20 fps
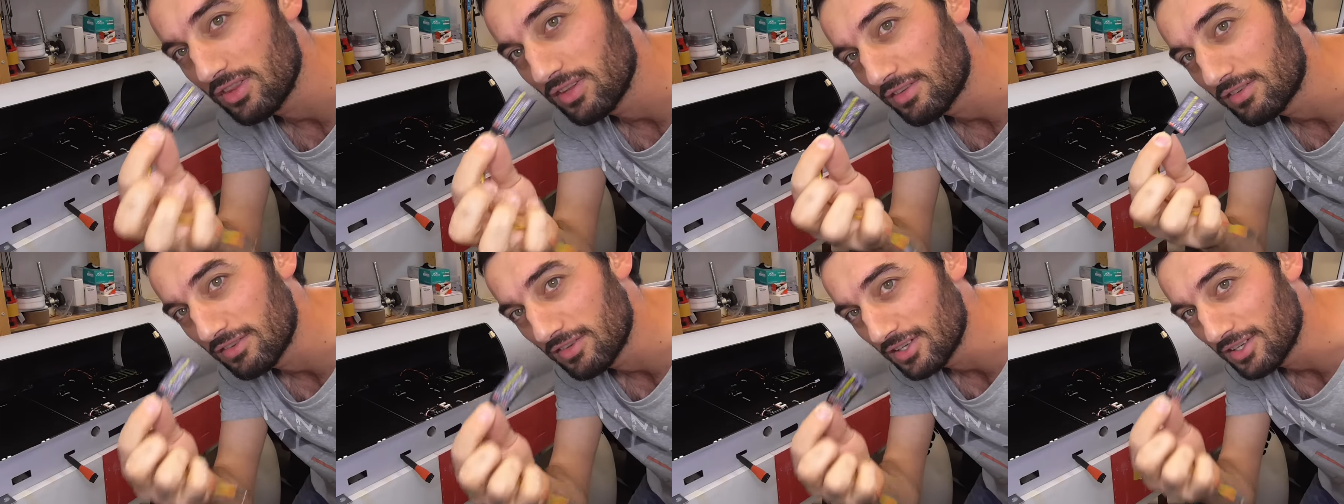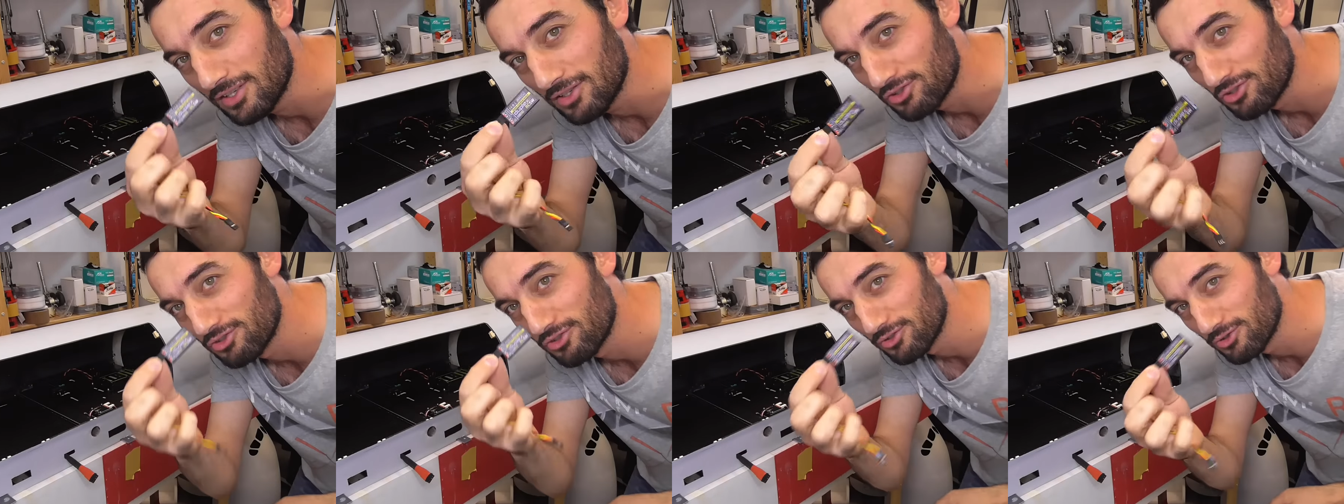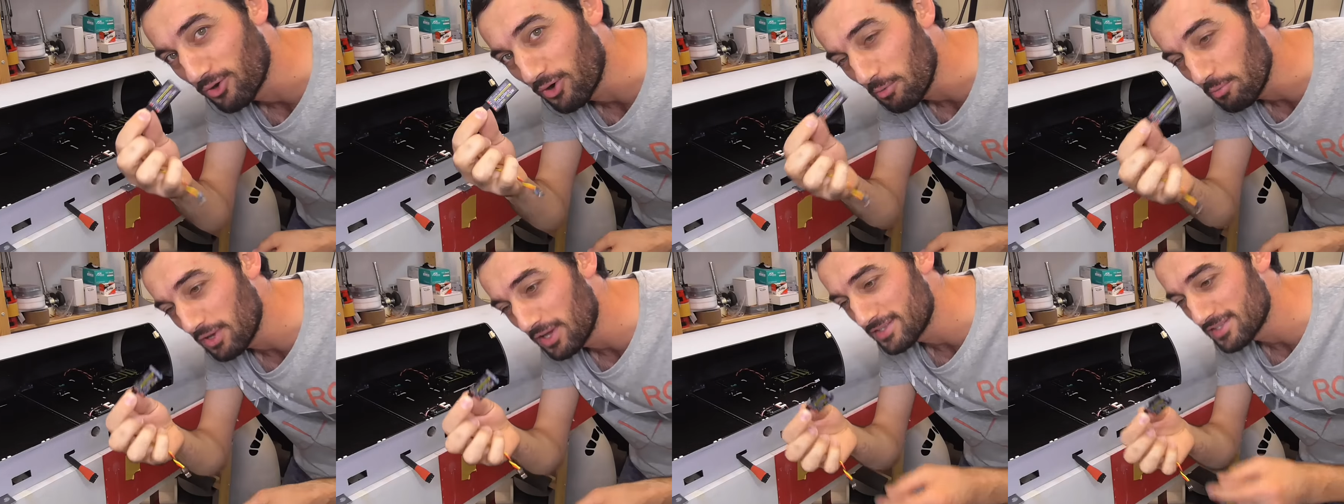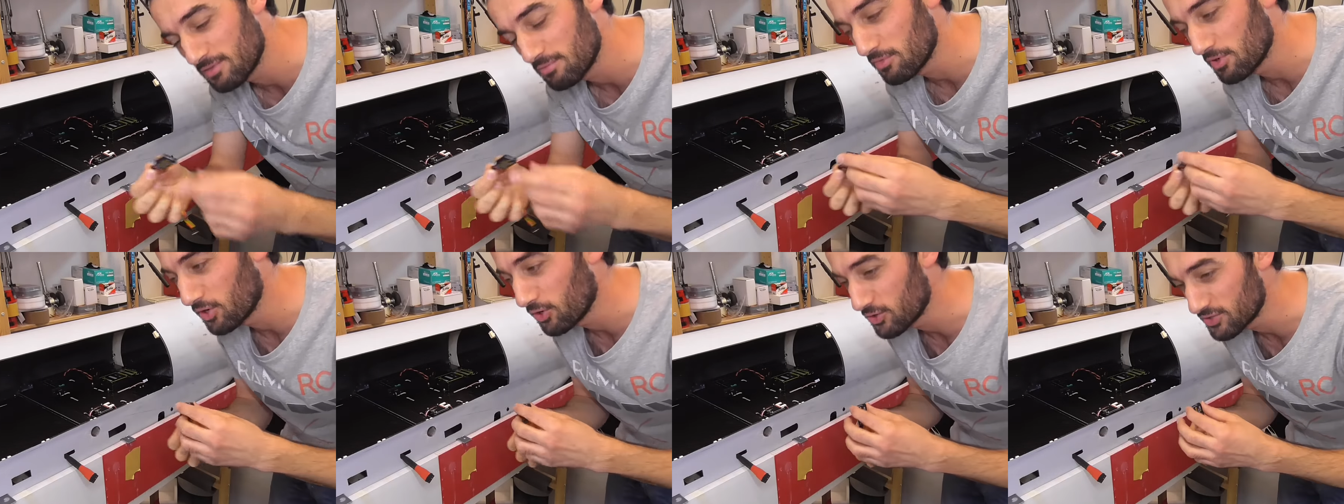this thing is so
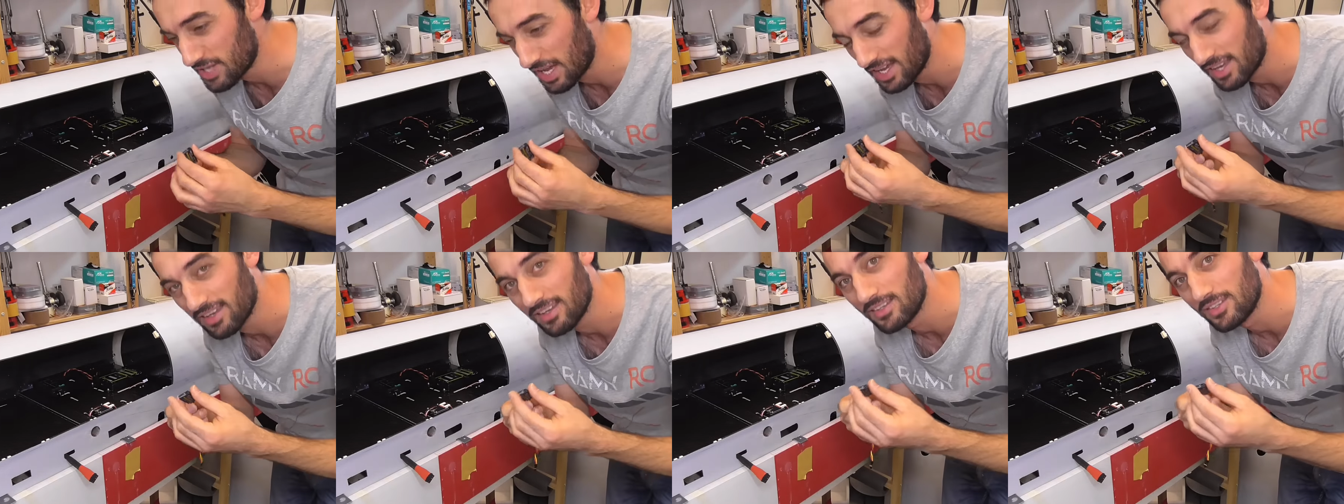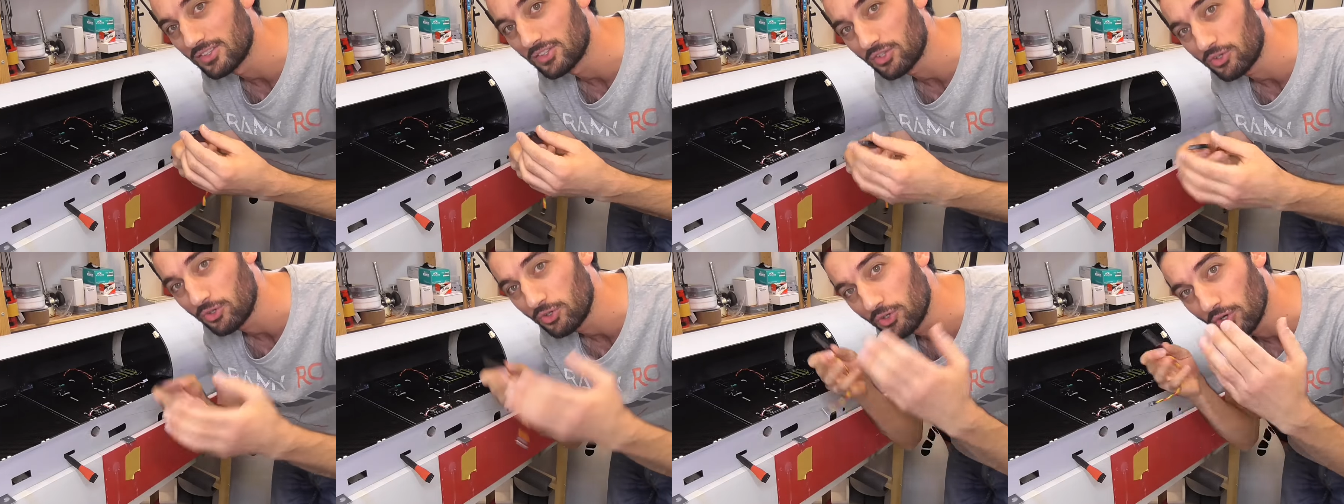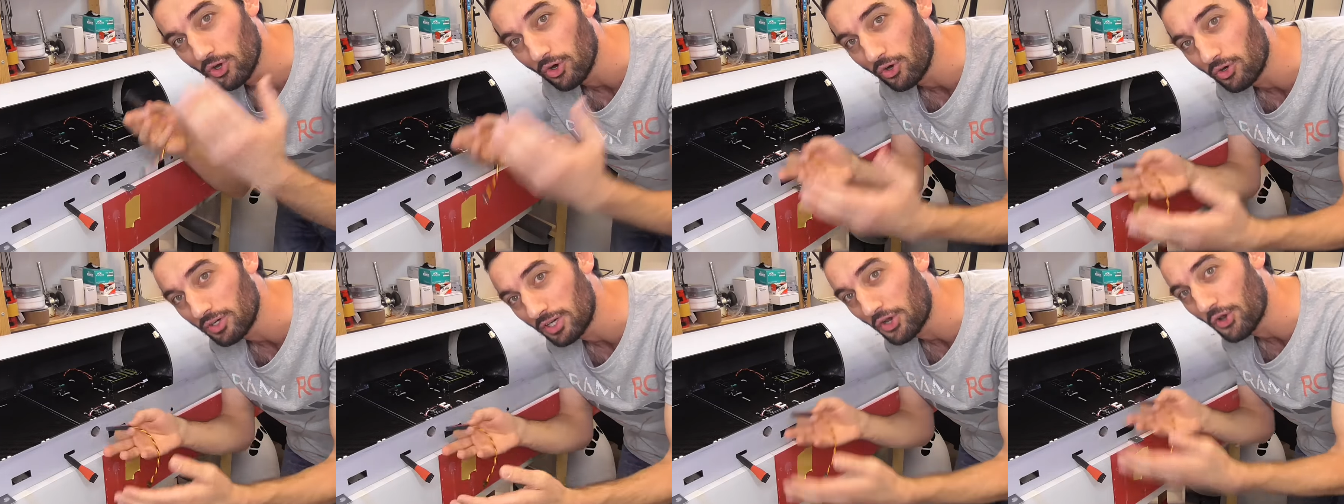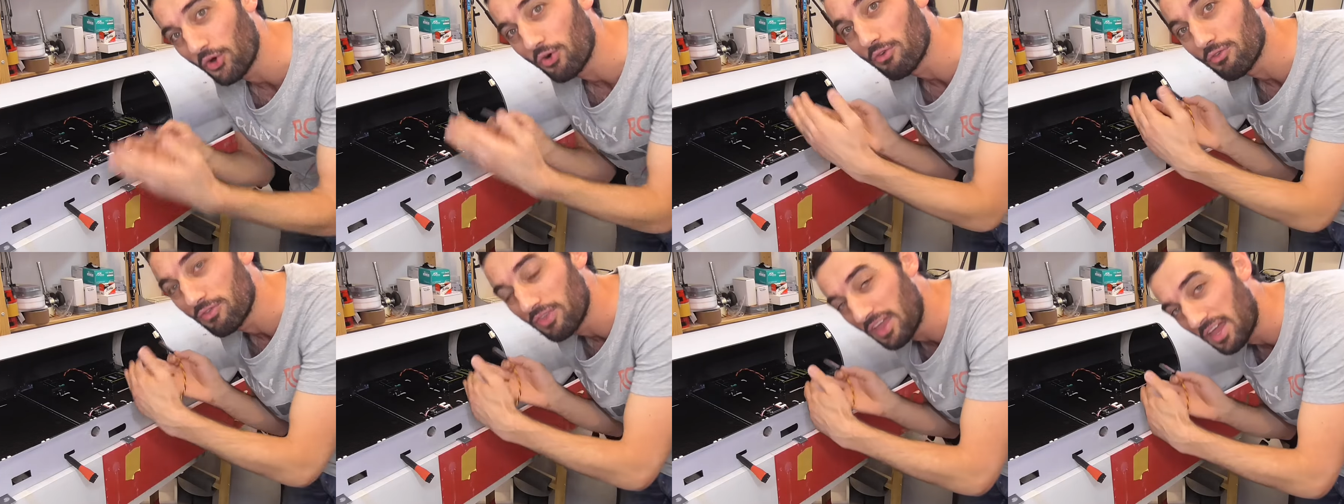amazing because I can turn on and
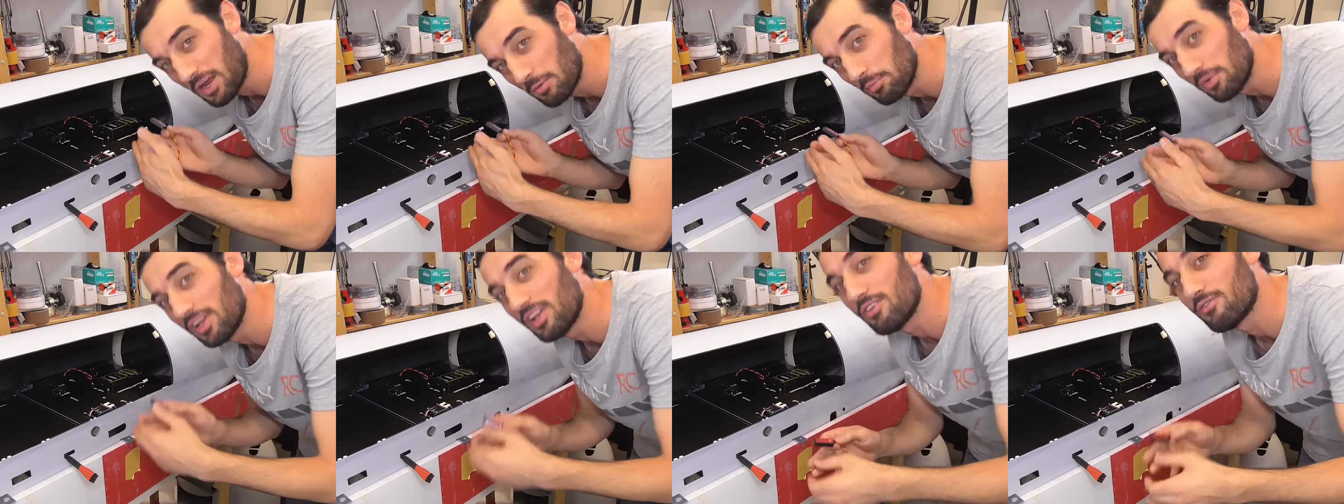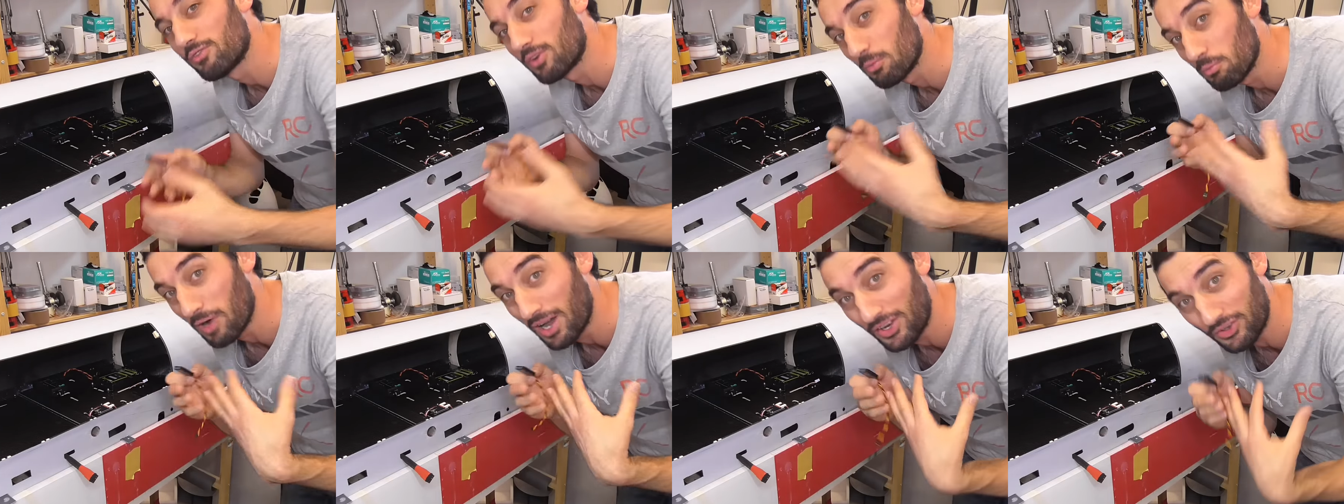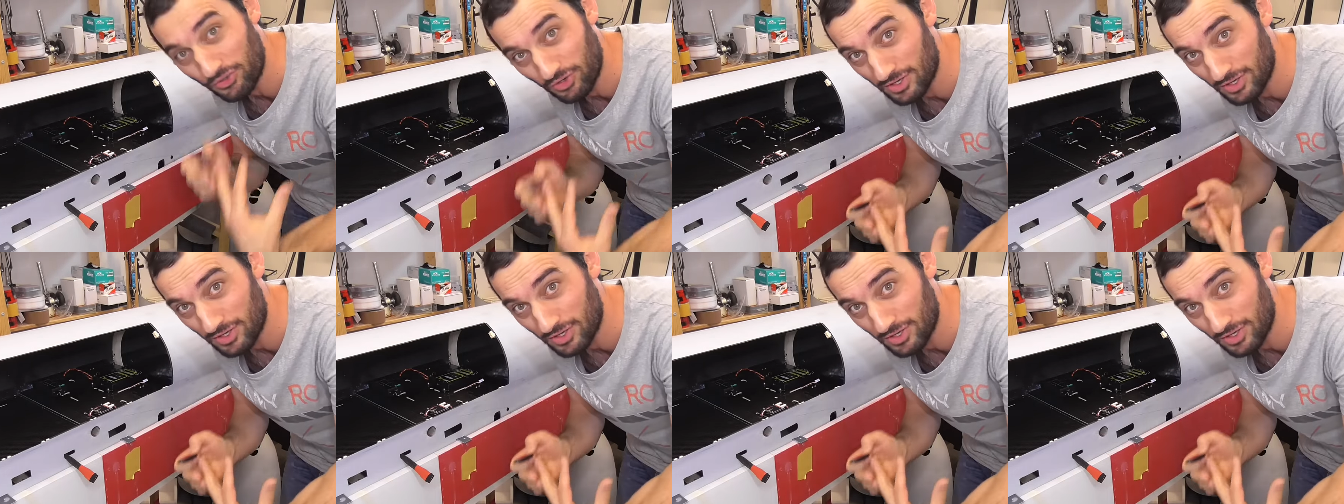off the airplane from my